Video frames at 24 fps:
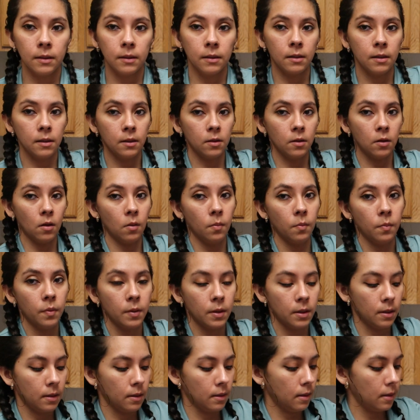And then you'll
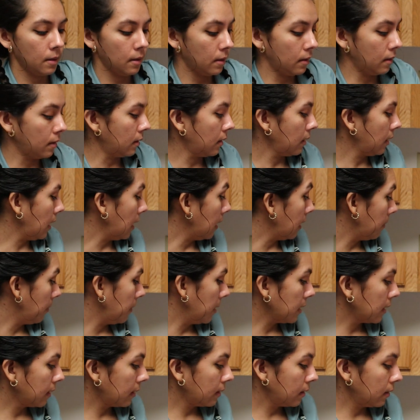put the cake
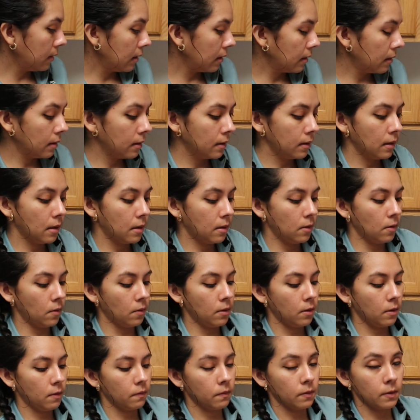mix in there, and then you'll
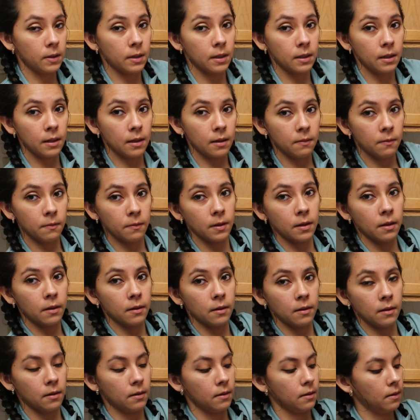cover it again with
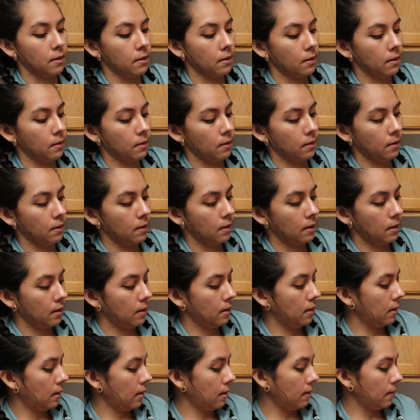the
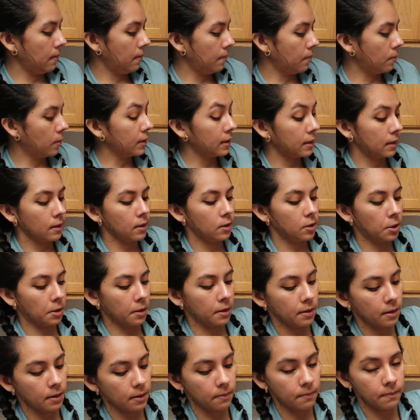rest of the
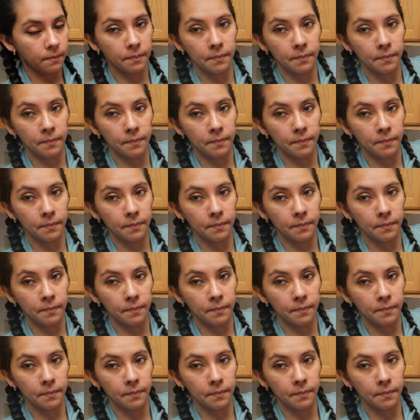chocolate.